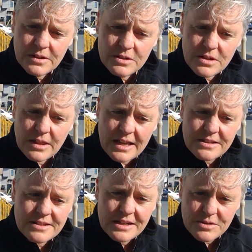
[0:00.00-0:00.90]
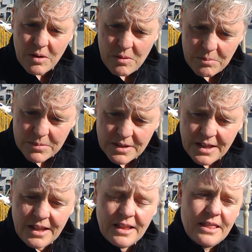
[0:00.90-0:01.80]
that stays home,
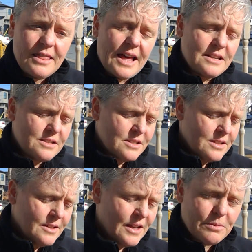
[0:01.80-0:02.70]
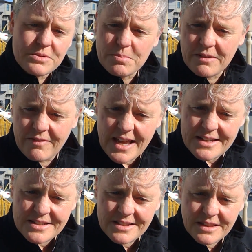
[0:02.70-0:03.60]
that helps
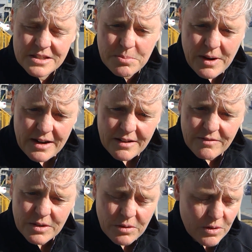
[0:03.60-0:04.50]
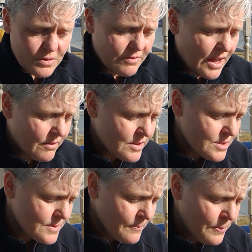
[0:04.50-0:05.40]
prevent the spread of the
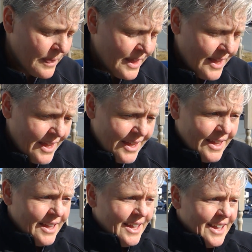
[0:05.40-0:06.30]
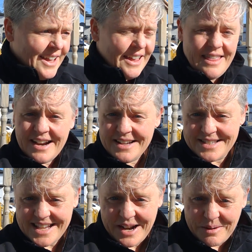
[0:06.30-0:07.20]
coronavirus. And then I
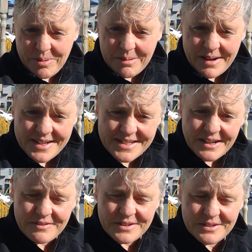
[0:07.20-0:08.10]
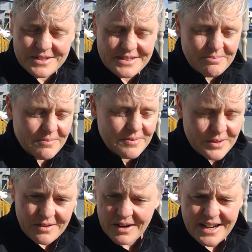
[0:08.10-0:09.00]
set it upon myself, just
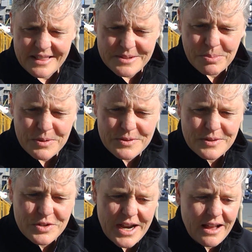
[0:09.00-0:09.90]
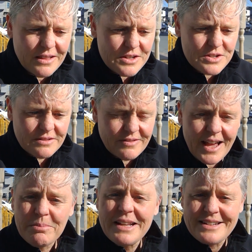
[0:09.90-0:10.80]
creating this personal challenge of how
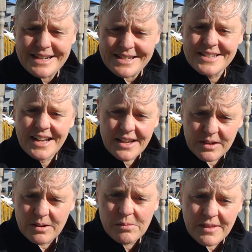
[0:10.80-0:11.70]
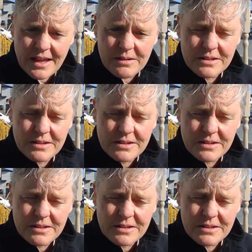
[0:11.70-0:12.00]
many days can I go without